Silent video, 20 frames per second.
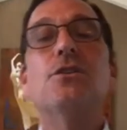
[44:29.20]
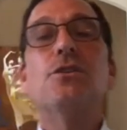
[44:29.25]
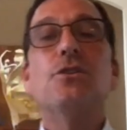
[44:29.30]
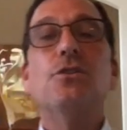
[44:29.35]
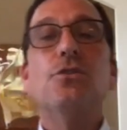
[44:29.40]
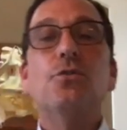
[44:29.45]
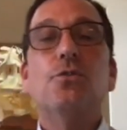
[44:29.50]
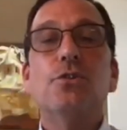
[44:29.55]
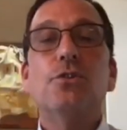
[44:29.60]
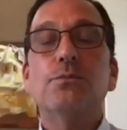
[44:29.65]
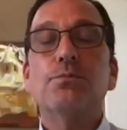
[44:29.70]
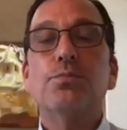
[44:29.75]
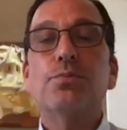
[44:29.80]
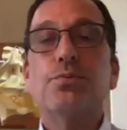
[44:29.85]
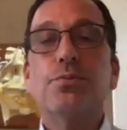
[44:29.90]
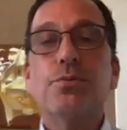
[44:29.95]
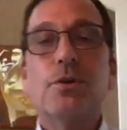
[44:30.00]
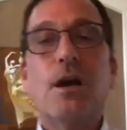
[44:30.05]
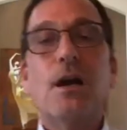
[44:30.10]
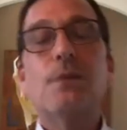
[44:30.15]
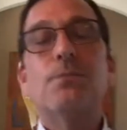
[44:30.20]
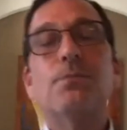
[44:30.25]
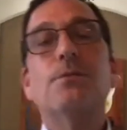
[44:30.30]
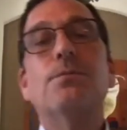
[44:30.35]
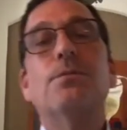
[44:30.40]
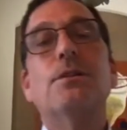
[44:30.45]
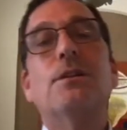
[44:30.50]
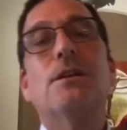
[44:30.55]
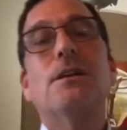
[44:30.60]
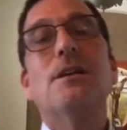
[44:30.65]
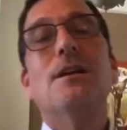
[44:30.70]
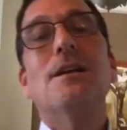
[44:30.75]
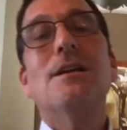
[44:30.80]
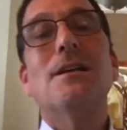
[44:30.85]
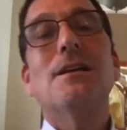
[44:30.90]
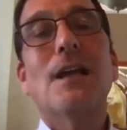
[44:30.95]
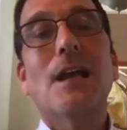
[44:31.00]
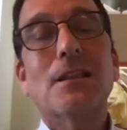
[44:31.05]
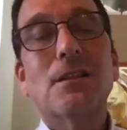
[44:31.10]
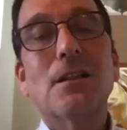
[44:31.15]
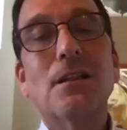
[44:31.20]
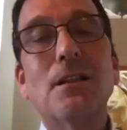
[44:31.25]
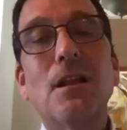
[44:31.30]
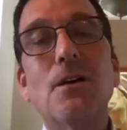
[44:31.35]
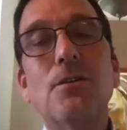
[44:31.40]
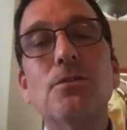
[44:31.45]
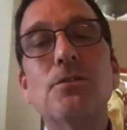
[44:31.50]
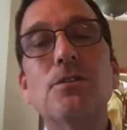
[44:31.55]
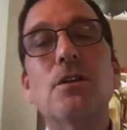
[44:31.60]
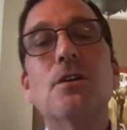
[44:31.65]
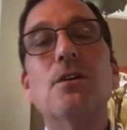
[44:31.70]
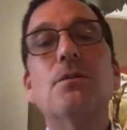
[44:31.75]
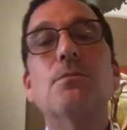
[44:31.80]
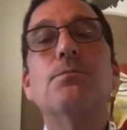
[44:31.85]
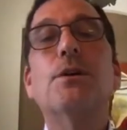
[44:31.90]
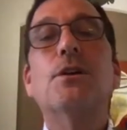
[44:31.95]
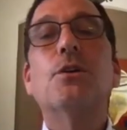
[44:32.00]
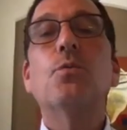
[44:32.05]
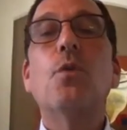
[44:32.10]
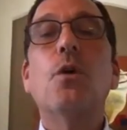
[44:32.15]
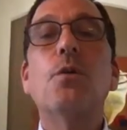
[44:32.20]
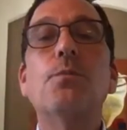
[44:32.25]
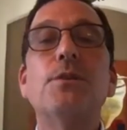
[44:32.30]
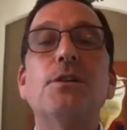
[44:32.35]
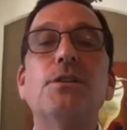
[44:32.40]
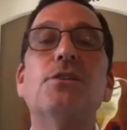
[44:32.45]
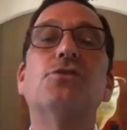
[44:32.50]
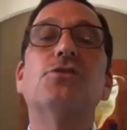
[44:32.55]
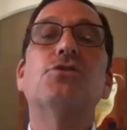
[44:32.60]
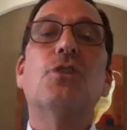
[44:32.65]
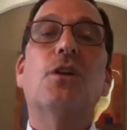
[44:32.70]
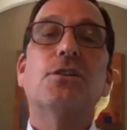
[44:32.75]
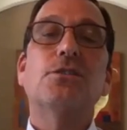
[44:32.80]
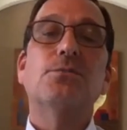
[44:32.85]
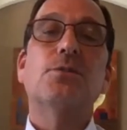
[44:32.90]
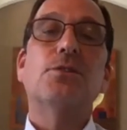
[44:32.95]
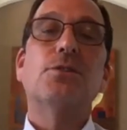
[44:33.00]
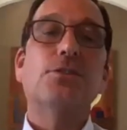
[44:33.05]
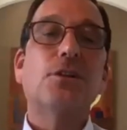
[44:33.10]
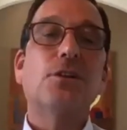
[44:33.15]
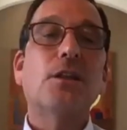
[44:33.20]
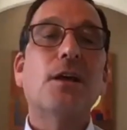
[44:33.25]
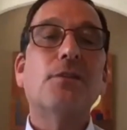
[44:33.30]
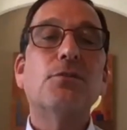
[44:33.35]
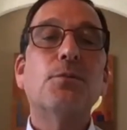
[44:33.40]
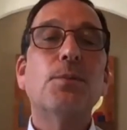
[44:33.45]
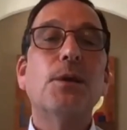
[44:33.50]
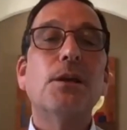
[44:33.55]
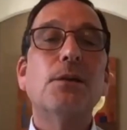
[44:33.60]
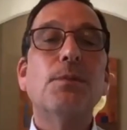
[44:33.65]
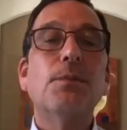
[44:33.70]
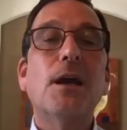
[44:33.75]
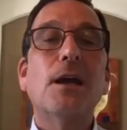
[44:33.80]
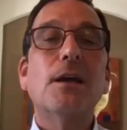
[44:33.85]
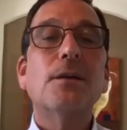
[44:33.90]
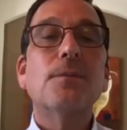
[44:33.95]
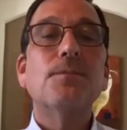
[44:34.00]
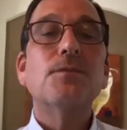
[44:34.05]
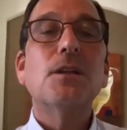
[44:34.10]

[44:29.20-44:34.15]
you could probably get the loan, but it won't be dischargeable, and you'll have to pay it back.